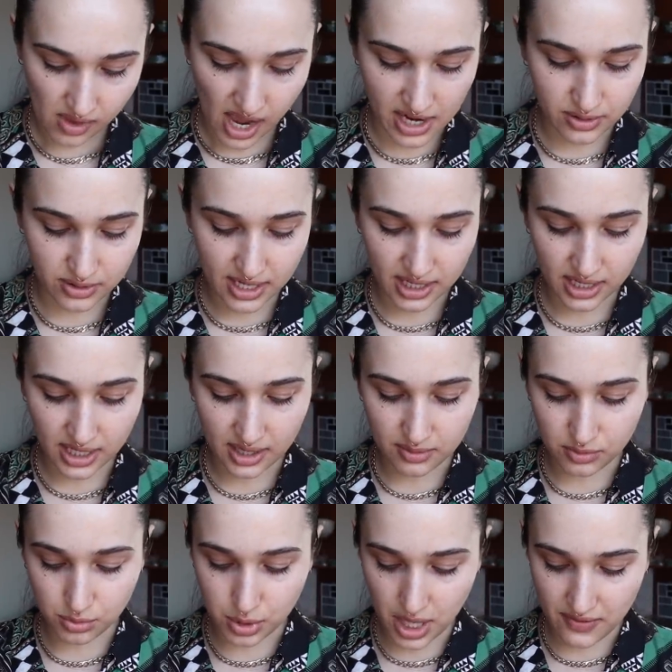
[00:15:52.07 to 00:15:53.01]
I don't get
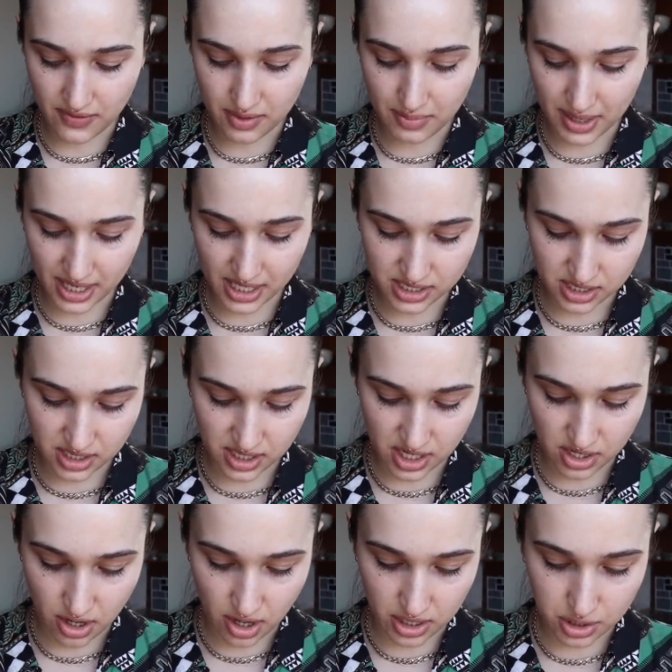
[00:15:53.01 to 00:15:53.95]
like gravy bites and
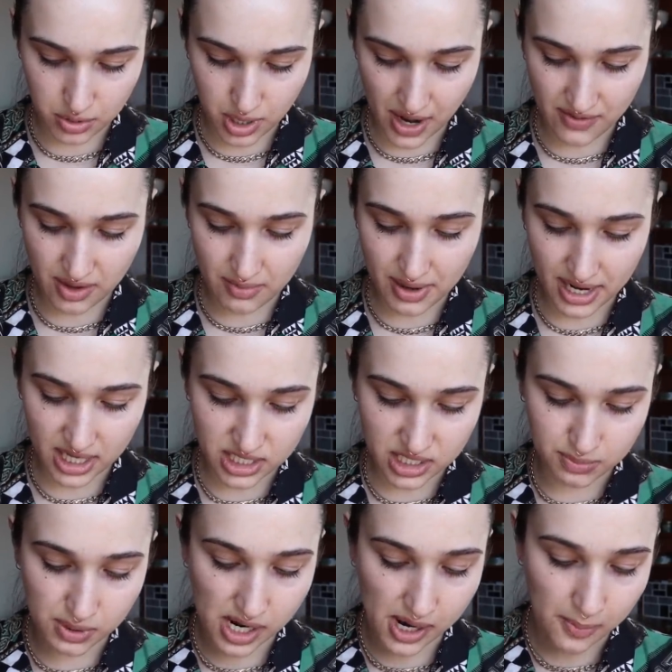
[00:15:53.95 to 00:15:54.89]
then non-gravy
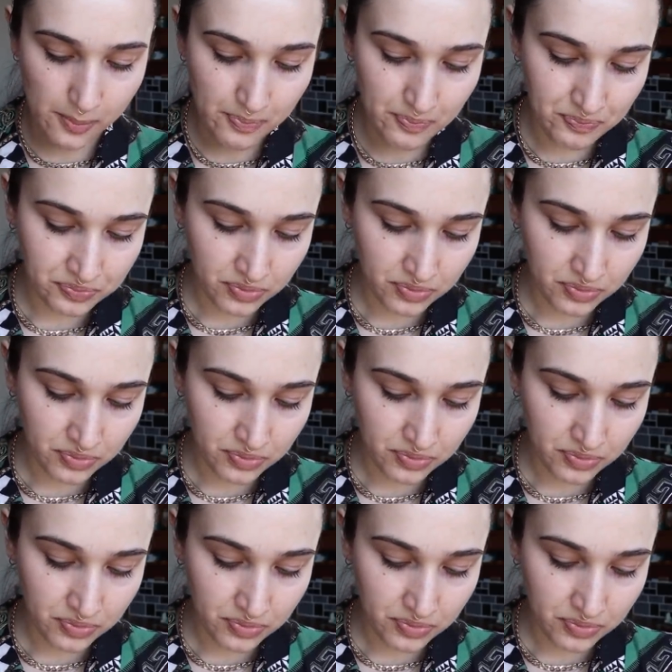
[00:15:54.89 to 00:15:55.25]
bites, but